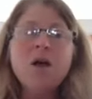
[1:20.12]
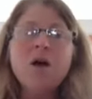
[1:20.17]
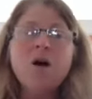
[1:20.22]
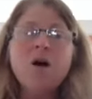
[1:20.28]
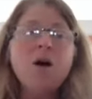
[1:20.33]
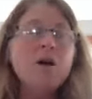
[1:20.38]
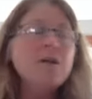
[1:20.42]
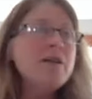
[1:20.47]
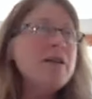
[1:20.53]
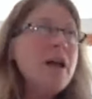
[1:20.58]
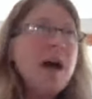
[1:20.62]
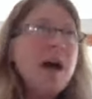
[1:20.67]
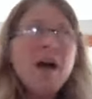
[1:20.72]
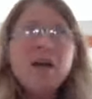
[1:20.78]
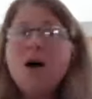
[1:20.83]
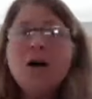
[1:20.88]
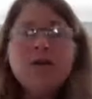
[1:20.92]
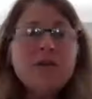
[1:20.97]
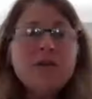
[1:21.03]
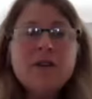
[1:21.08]
Right. Not
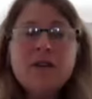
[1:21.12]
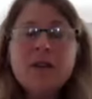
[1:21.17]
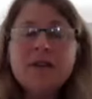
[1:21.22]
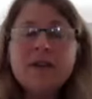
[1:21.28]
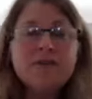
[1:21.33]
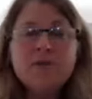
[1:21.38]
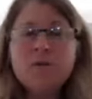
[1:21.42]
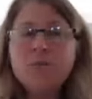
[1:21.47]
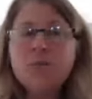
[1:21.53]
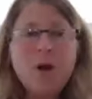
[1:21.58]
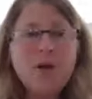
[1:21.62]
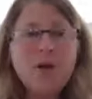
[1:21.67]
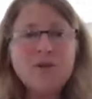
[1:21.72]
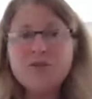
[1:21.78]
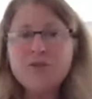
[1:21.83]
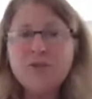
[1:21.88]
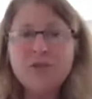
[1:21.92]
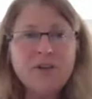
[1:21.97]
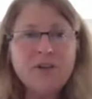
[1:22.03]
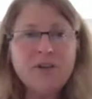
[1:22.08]
all the NYSERDA
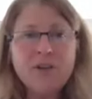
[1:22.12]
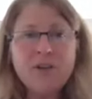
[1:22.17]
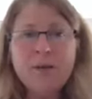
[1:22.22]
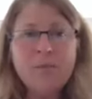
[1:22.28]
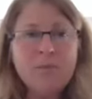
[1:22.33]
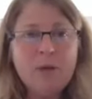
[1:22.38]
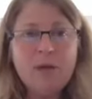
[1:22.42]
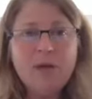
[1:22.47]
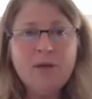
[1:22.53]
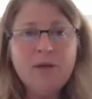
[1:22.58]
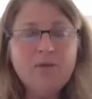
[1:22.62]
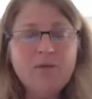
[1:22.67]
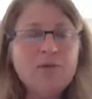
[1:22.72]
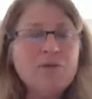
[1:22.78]
projects are going to get built.